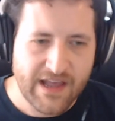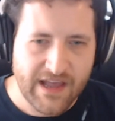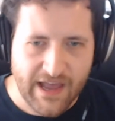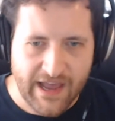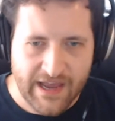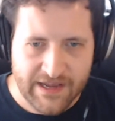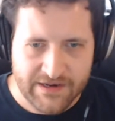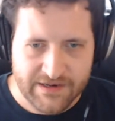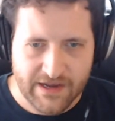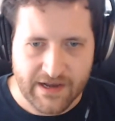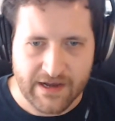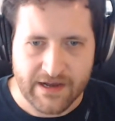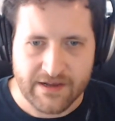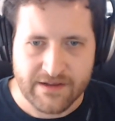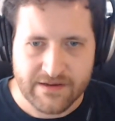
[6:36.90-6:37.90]
and
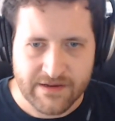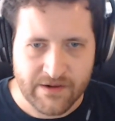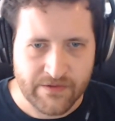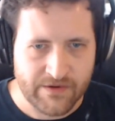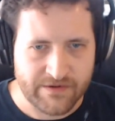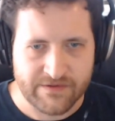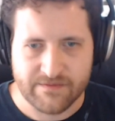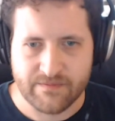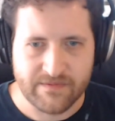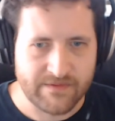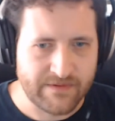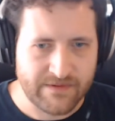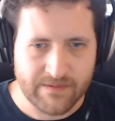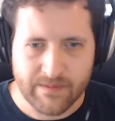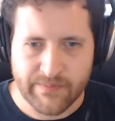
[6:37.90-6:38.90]
there's
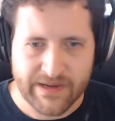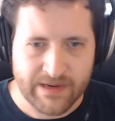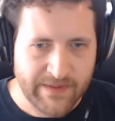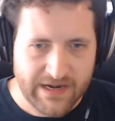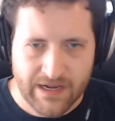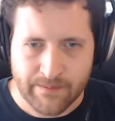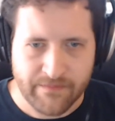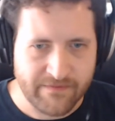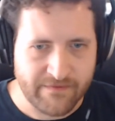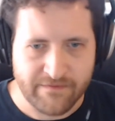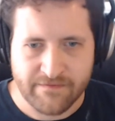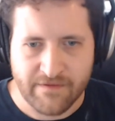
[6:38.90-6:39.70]
a big meetup